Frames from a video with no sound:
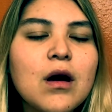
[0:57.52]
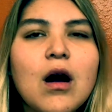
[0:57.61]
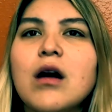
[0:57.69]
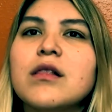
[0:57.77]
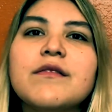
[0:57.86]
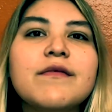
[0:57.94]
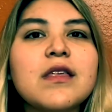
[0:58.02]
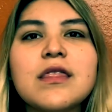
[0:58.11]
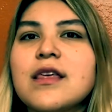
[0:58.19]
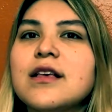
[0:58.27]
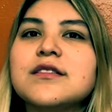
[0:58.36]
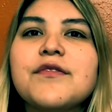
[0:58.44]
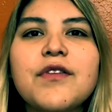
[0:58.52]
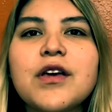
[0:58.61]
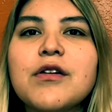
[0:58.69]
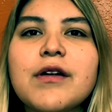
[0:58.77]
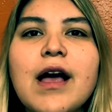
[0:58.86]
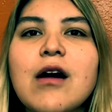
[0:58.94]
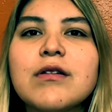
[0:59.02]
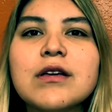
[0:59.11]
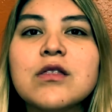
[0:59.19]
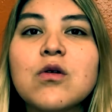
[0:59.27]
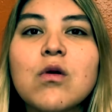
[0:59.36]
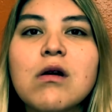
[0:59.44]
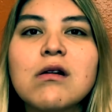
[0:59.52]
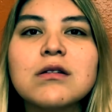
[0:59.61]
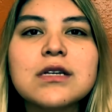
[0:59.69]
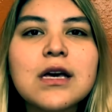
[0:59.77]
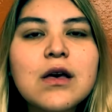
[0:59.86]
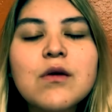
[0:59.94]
all of the things figured out in the world.